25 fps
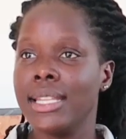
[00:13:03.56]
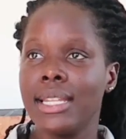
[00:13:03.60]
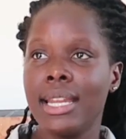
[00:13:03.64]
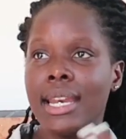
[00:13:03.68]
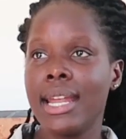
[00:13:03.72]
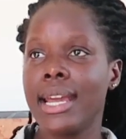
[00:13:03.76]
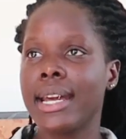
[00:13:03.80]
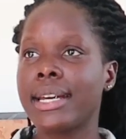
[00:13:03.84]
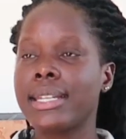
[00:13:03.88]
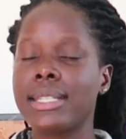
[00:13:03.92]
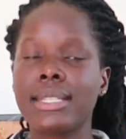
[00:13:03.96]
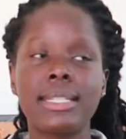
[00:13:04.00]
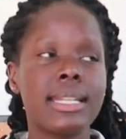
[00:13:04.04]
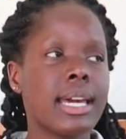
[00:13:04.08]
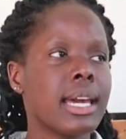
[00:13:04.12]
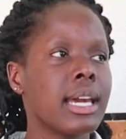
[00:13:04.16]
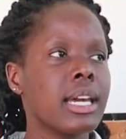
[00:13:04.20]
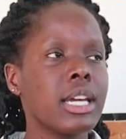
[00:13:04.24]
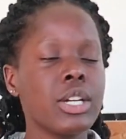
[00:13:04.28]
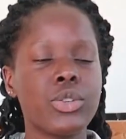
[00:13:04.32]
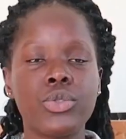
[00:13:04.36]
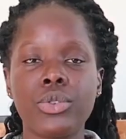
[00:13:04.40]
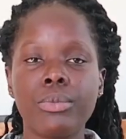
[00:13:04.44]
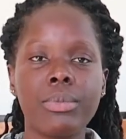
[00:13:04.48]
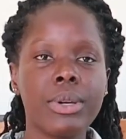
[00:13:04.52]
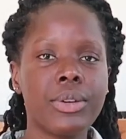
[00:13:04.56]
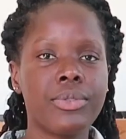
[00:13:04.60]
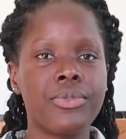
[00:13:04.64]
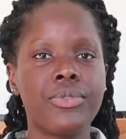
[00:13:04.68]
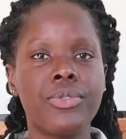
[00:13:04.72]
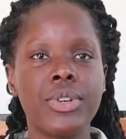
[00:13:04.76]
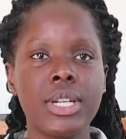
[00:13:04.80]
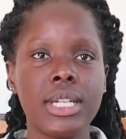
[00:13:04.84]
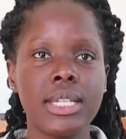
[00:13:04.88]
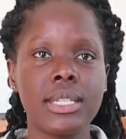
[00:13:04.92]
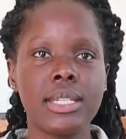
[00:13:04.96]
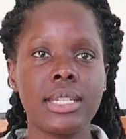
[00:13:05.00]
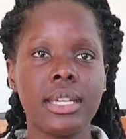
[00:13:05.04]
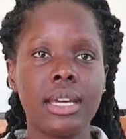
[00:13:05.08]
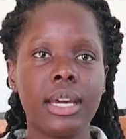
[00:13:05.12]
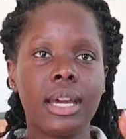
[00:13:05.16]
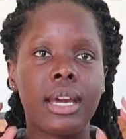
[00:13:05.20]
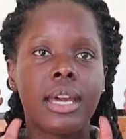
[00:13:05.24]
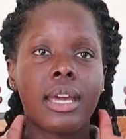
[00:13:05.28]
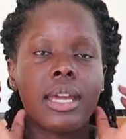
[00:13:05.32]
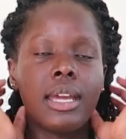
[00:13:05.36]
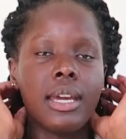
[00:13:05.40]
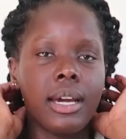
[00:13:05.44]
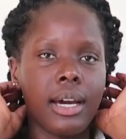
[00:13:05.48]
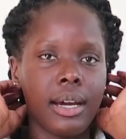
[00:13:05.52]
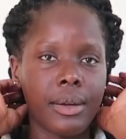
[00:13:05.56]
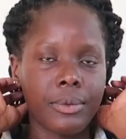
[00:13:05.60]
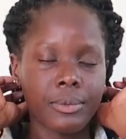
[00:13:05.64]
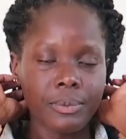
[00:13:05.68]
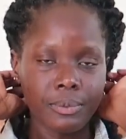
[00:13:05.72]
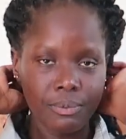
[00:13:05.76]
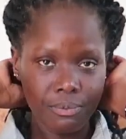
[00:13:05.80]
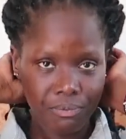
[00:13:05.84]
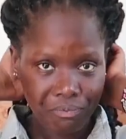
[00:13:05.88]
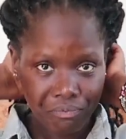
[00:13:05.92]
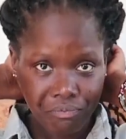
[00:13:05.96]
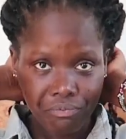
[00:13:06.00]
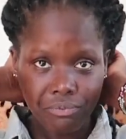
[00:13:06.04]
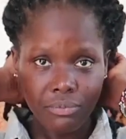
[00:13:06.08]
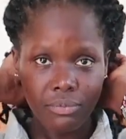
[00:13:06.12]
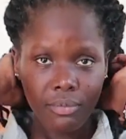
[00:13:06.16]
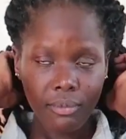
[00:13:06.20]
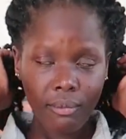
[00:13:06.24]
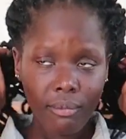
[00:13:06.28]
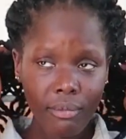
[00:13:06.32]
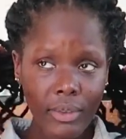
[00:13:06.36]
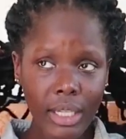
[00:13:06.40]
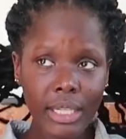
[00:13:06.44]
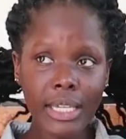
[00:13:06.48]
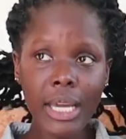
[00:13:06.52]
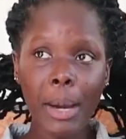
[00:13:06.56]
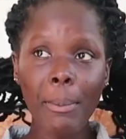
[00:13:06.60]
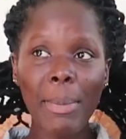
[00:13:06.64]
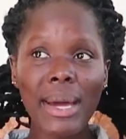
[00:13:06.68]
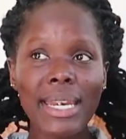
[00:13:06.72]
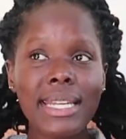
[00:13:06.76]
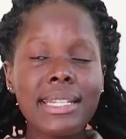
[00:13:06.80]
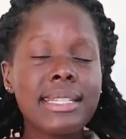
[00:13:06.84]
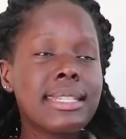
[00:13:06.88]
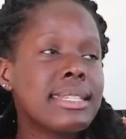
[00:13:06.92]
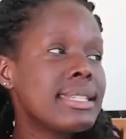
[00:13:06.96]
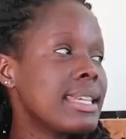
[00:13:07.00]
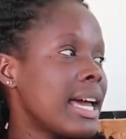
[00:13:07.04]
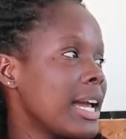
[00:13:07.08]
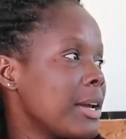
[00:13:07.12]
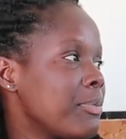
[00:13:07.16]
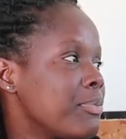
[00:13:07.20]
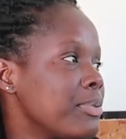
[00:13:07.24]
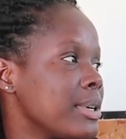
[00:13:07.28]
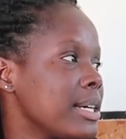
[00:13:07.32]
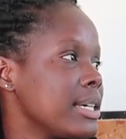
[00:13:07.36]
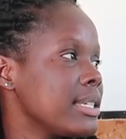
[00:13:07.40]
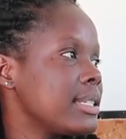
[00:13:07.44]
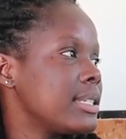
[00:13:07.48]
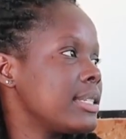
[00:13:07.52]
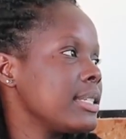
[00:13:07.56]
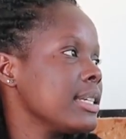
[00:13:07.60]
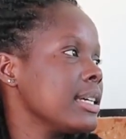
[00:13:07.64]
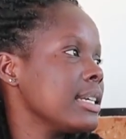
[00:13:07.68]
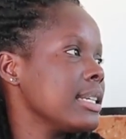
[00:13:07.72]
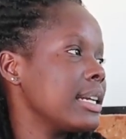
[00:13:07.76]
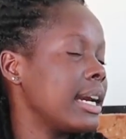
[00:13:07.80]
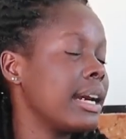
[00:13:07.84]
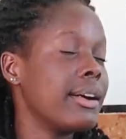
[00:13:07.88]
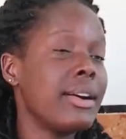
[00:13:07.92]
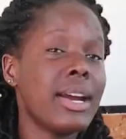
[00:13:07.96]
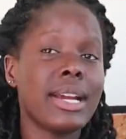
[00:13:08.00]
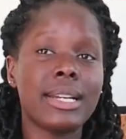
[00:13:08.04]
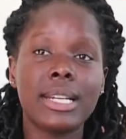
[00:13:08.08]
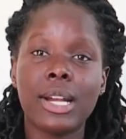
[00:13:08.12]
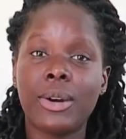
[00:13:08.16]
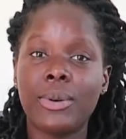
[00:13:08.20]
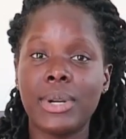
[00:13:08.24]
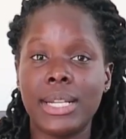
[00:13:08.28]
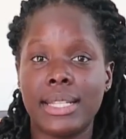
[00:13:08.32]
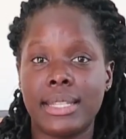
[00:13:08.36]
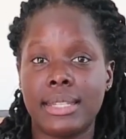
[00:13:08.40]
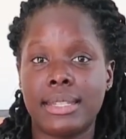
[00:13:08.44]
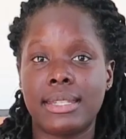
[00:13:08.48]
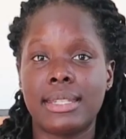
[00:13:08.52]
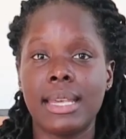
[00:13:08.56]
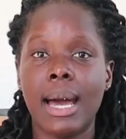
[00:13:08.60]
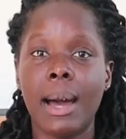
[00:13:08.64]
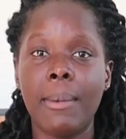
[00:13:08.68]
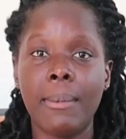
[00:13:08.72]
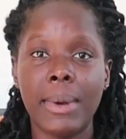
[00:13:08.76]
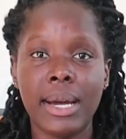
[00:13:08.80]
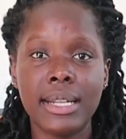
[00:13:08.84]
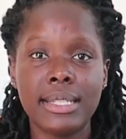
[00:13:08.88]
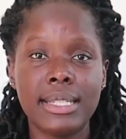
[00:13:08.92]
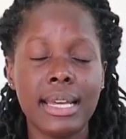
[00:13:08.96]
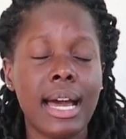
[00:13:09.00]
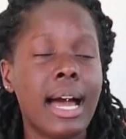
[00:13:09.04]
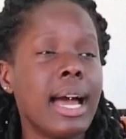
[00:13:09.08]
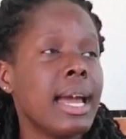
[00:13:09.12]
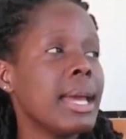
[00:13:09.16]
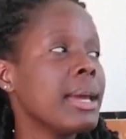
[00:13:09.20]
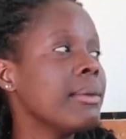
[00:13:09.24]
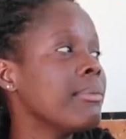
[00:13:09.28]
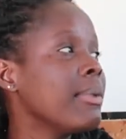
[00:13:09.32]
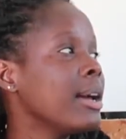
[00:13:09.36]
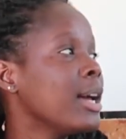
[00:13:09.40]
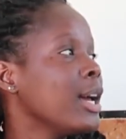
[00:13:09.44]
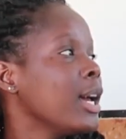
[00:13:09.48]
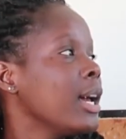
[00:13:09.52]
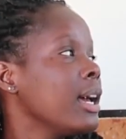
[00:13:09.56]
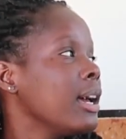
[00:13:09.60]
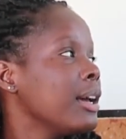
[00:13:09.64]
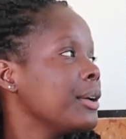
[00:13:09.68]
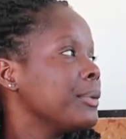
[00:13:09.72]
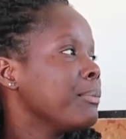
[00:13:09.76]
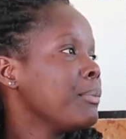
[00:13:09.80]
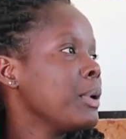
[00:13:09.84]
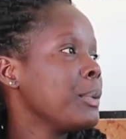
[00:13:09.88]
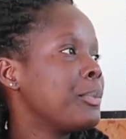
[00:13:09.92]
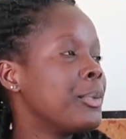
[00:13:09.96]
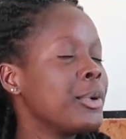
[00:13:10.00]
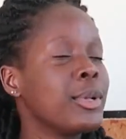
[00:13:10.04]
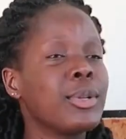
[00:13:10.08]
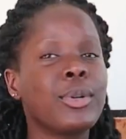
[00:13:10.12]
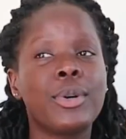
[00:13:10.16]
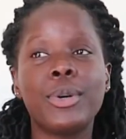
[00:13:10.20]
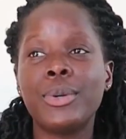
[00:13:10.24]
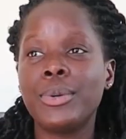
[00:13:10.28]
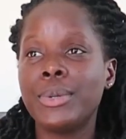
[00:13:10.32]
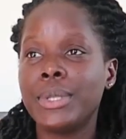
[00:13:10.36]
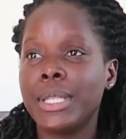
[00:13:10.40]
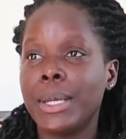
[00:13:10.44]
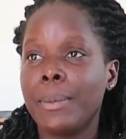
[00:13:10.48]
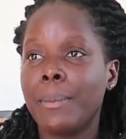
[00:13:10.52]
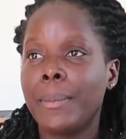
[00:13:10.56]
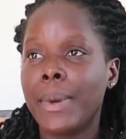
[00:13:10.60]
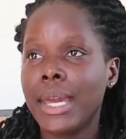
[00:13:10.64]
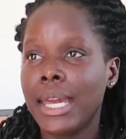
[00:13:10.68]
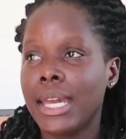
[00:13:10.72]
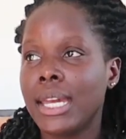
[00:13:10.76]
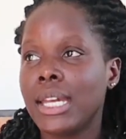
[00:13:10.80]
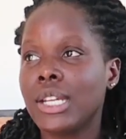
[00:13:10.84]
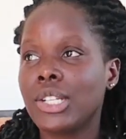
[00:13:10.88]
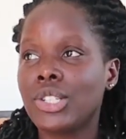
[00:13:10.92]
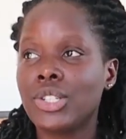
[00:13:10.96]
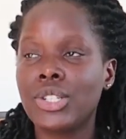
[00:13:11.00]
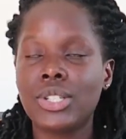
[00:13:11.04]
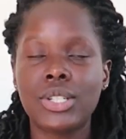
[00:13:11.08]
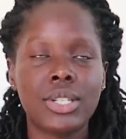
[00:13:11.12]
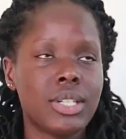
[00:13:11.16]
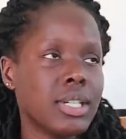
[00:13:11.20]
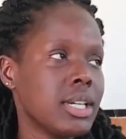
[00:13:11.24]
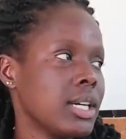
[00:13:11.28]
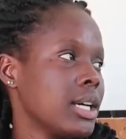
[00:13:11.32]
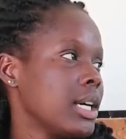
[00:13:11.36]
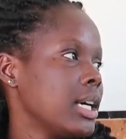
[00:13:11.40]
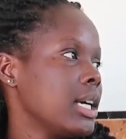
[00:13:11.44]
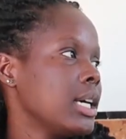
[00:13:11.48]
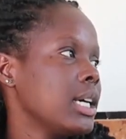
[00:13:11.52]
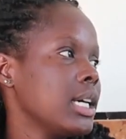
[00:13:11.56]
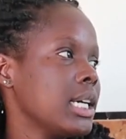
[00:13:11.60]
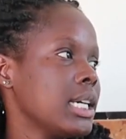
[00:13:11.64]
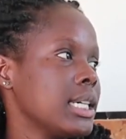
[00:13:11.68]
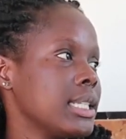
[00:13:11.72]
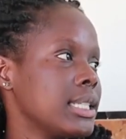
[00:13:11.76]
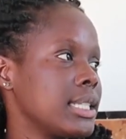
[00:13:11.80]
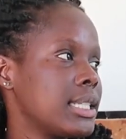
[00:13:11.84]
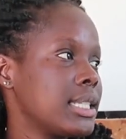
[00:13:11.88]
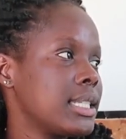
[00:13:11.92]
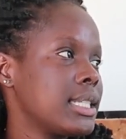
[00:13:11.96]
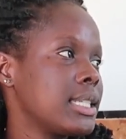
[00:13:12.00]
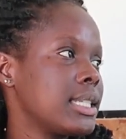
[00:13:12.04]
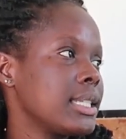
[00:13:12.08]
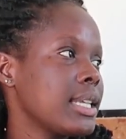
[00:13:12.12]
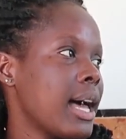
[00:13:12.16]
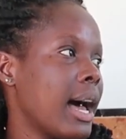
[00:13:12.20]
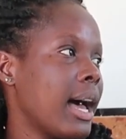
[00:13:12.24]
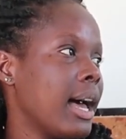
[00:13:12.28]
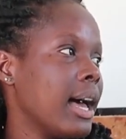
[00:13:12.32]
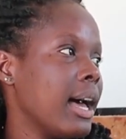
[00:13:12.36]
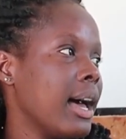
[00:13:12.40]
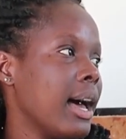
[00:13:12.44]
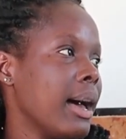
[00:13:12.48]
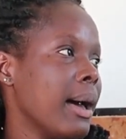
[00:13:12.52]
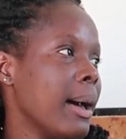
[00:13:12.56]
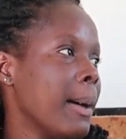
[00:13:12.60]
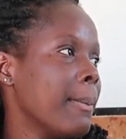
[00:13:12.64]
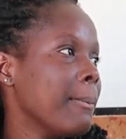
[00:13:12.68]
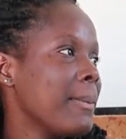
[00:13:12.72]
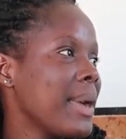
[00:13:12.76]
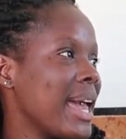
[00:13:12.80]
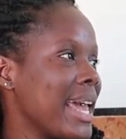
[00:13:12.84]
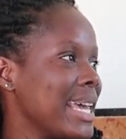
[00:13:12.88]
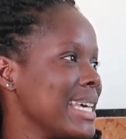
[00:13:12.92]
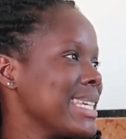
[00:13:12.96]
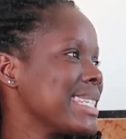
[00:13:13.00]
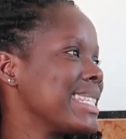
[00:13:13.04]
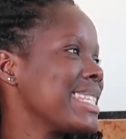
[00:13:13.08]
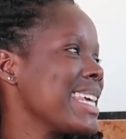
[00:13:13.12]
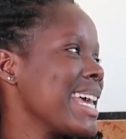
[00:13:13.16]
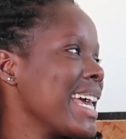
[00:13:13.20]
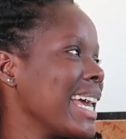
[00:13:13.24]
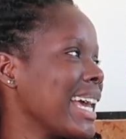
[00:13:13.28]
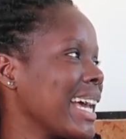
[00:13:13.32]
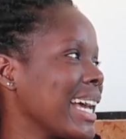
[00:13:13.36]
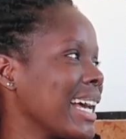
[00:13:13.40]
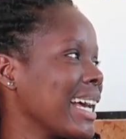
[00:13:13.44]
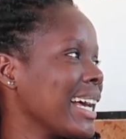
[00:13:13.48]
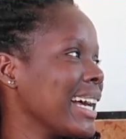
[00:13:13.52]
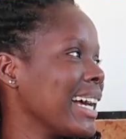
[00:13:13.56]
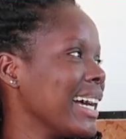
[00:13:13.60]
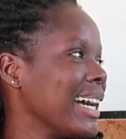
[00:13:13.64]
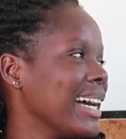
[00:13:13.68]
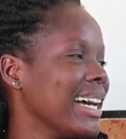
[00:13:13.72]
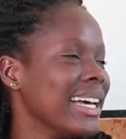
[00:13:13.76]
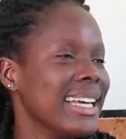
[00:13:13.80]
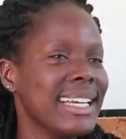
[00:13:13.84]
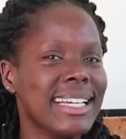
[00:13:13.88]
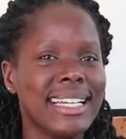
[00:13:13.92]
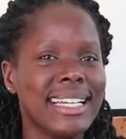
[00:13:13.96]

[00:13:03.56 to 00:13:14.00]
the next day it would be freezing. Yeah, but in Cyprus right now it's summertime. People go to the beach. It's amazing.